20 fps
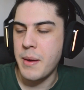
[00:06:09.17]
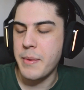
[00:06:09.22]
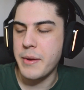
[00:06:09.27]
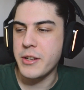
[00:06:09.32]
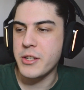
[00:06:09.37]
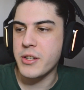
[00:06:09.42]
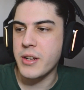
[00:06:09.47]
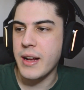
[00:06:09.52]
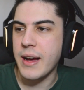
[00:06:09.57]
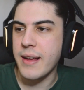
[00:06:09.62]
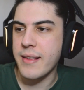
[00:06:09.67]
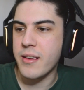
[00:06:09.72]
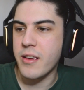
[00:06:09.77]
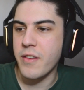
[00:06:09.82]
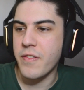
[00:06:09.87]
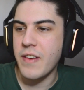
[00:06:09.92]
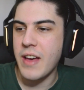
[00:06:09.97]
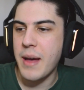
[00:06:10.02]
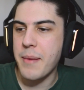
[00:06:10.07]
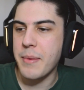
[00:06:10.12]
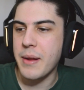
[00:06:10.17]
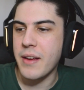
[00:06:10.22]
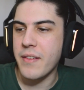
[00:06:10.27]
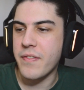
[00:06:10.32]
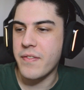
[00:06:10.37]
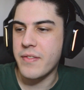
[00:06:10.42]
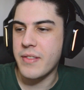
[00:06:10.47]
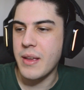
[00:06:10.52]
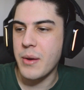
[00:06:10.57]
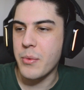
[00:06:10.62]
maybe you should ask your family
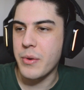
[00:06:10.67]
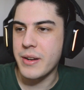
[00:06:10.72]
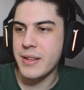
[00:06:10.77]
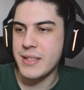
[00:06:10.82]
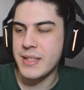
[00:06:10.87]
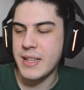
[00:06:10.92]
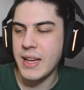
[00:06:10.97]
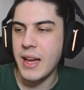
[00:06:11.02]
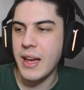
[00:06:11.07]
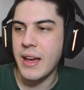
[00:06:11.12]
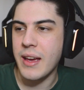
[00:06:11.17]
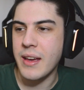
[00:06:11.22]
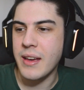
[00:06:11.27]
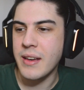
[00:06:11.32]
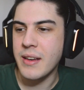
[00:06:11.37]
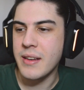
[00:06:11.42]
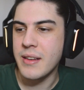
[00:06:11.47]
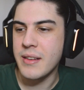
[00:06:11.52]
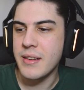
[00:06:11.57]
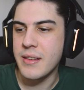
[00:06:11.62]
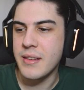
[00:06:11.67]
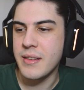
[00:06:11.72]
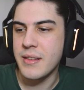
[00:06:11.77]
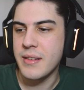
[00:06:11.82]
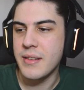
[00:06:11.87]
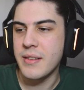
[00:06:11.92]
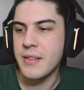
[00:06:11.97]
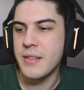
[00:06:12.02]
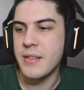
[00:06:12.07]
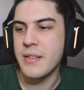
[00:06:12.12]
if they want to stay.
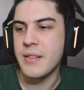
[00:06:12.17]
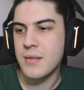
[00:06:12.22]
Soon,